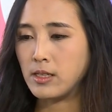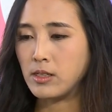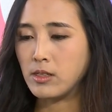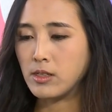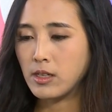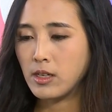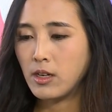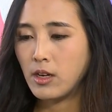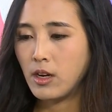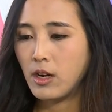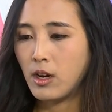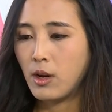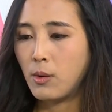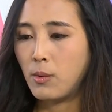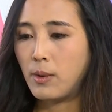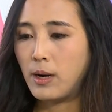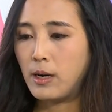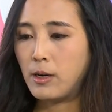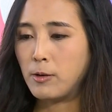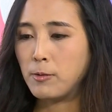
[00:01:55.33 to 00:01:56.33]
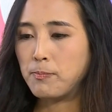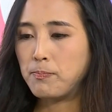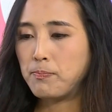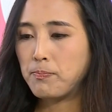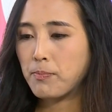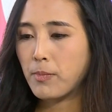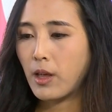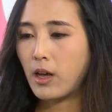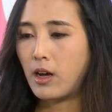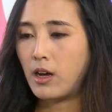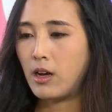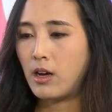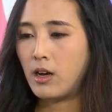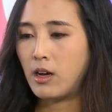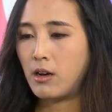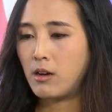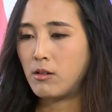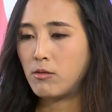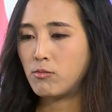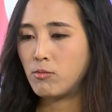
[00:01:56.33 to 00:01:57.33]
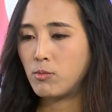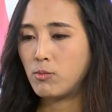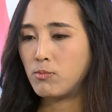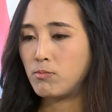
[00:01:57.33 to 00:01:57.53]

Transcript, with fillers: And, well, uh,